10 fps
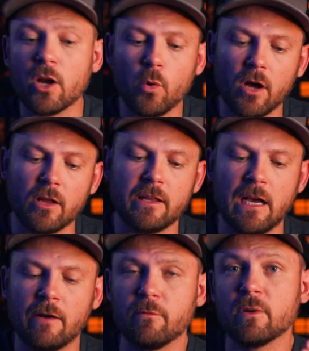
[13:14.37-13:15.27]
quality
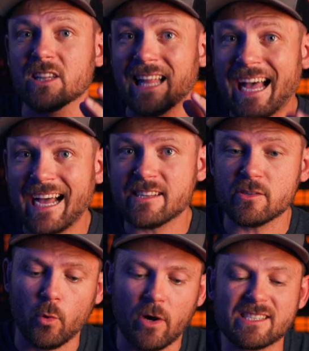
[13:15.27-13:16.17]
of glass
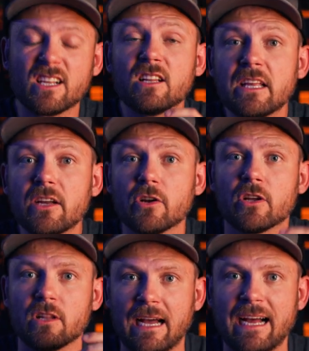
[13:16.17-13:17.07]
or as clear
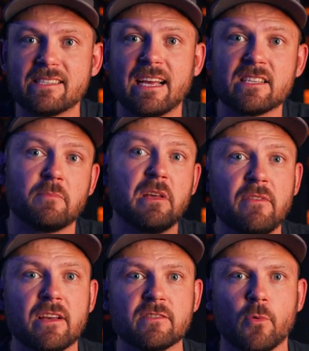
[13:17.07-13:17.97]
glass as a
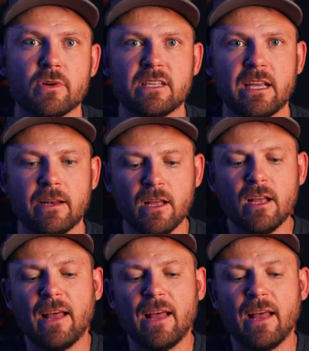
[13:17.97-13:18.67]
PVS-14,